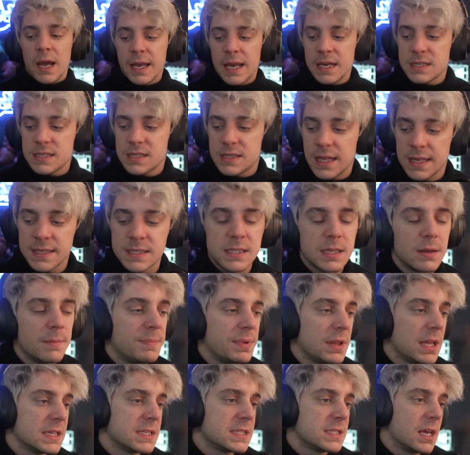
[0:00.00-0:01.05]
I guess that's a
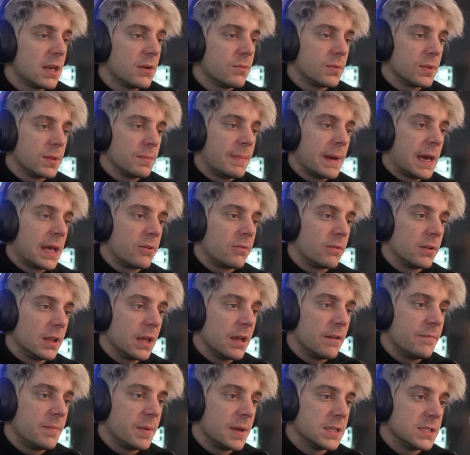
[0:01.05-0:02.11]
plus side with the battery
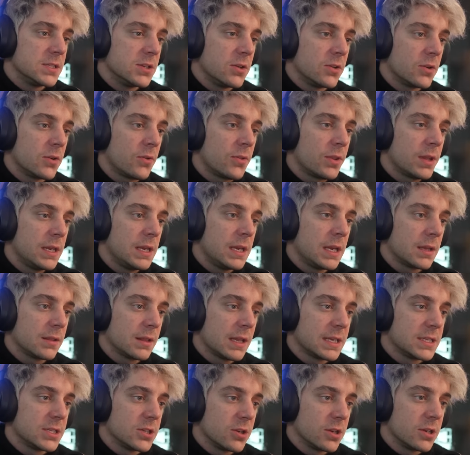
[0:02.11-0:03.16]
life, because you could only
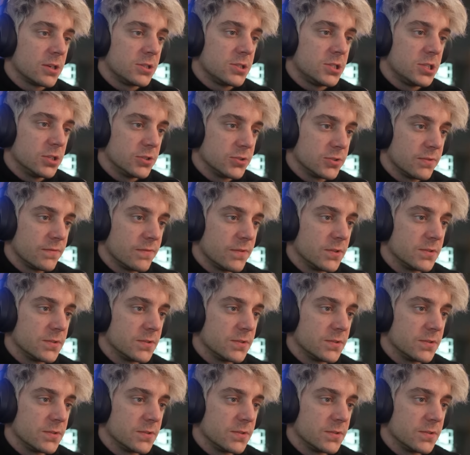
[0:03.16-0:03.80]
neglect your children